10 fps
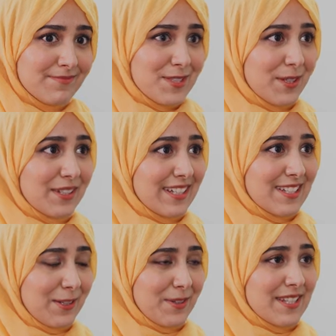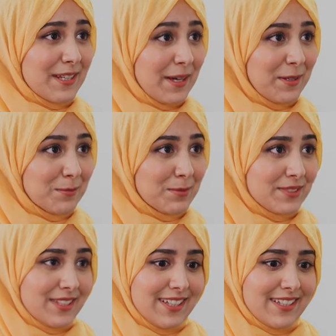So you need to go seek help.
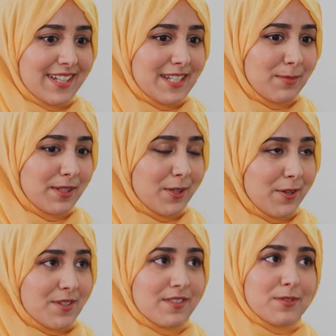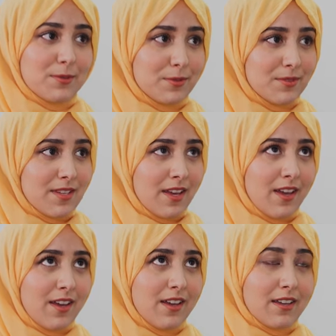And that needs to be encouraged in schools.
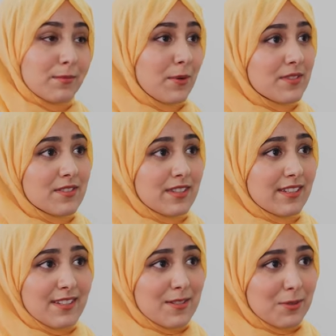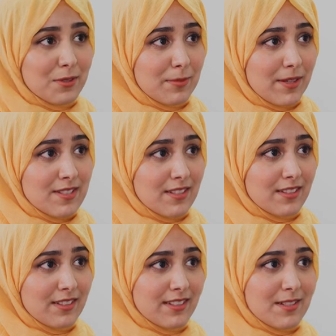In mosques, they need to talk about
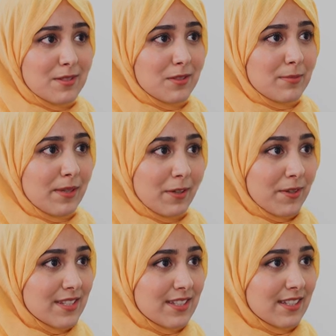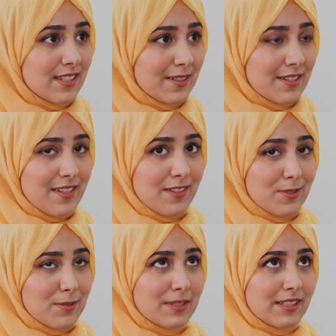it. They need to talk about OCD, because I
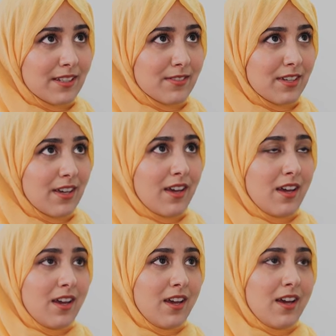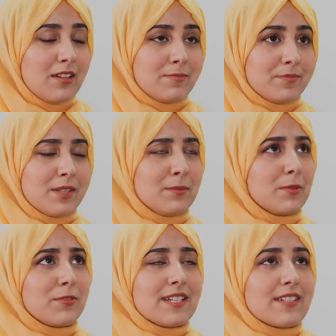do believe... I
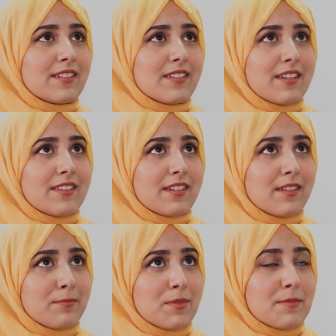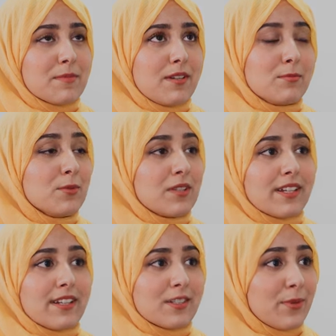remember reading that I think Muslims are more
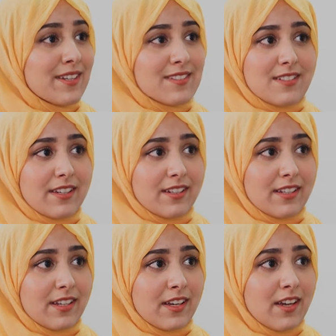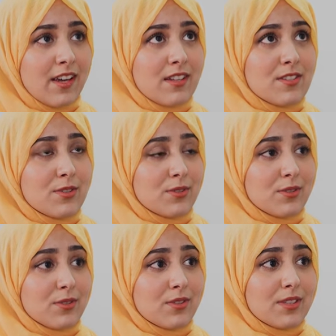likely, twice as likely,
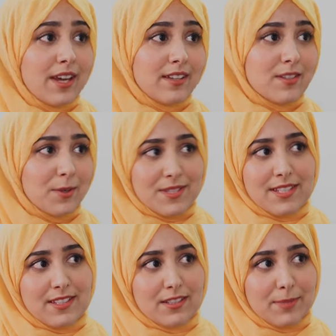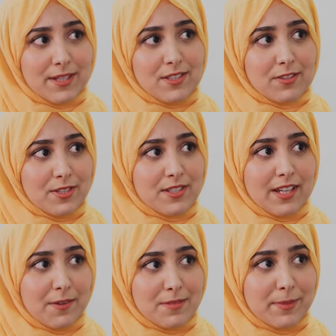to get OCD compared to Christian
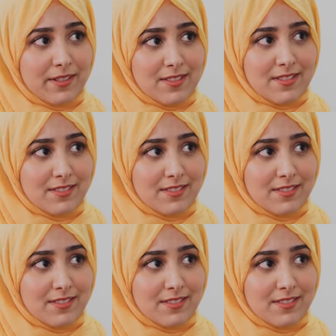counterparts.